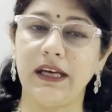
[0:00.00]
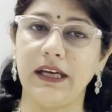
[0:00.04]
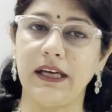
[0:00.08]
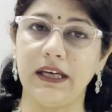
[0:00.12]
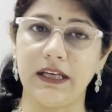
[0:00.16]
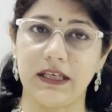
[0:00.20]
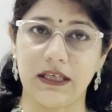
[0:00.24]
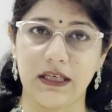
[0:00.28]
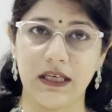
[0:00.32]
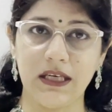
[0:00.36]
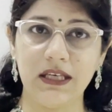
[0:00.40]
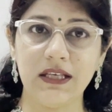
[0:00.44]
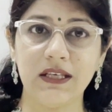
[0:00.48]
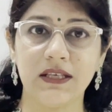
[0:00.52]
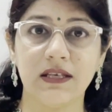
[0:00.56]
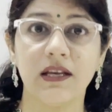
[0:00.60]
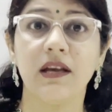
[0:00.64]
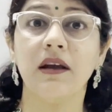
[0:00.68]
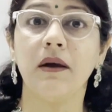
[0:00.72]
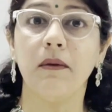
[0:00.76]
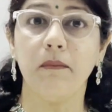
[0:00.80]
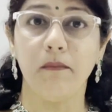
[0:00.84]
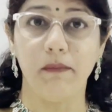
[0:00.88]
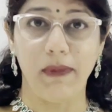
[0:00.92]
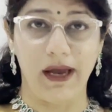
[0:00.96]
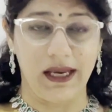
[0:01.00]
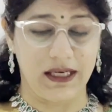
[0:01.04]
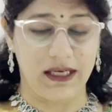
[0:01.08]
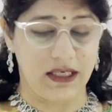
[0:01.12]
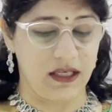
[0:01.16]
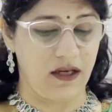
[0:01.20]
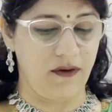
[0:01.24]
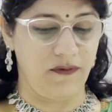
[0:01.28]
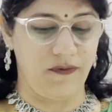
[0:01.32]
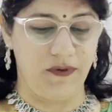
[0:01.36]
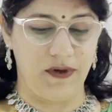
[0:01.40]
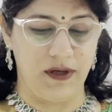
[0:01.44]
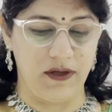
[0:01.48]
It is
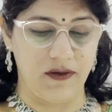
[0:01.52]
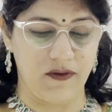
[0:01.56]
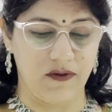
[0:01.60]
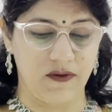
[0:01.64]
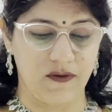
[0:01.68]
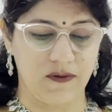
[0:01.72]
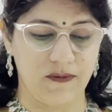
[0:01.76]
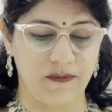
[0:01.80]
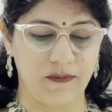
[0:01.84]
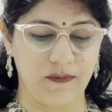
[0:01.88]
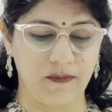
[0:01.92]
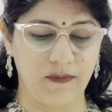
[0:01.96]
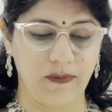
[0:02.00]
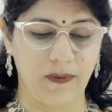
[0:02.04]
metaphase.